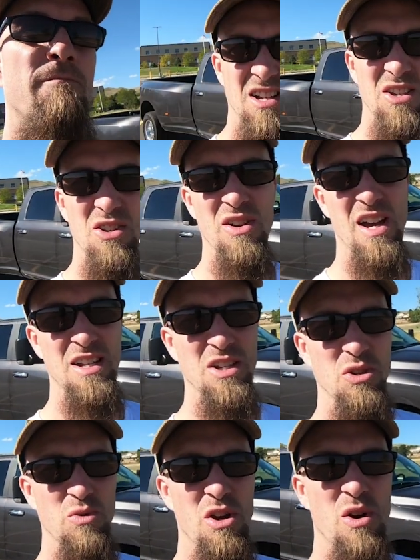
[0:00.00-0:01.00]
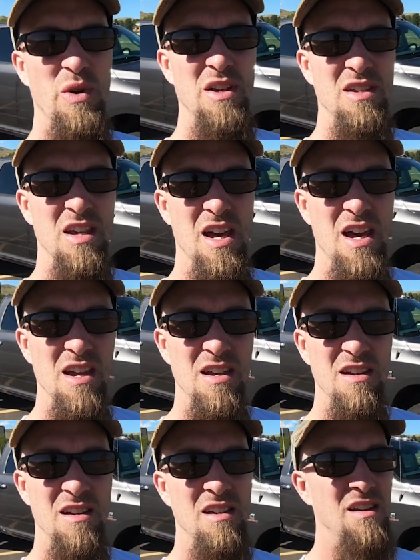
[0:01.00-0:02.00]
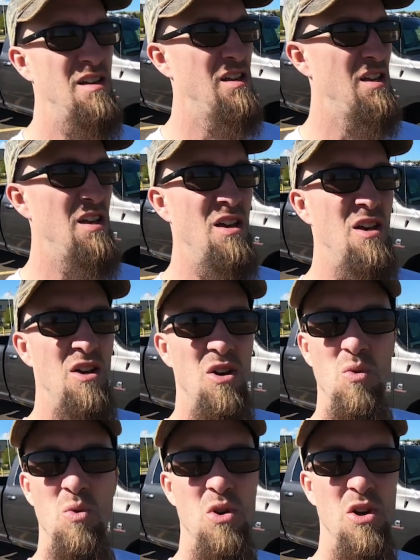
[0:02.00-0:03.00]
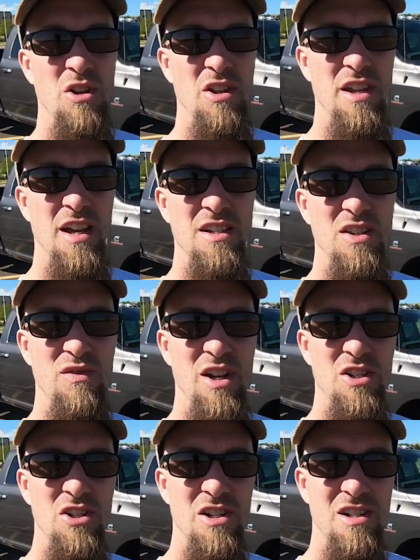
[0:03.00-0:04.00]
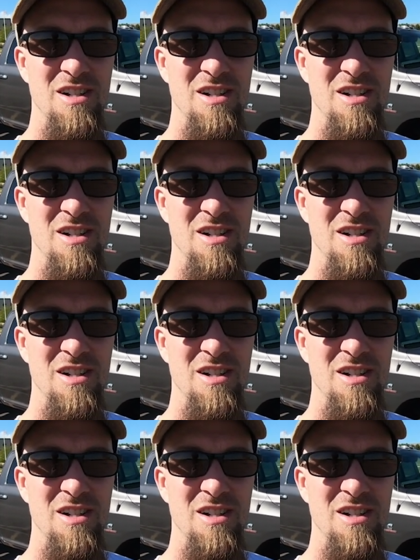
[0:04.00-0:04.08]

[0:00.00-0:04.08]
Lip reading: So guys, as we always say, we're on to the next adventure.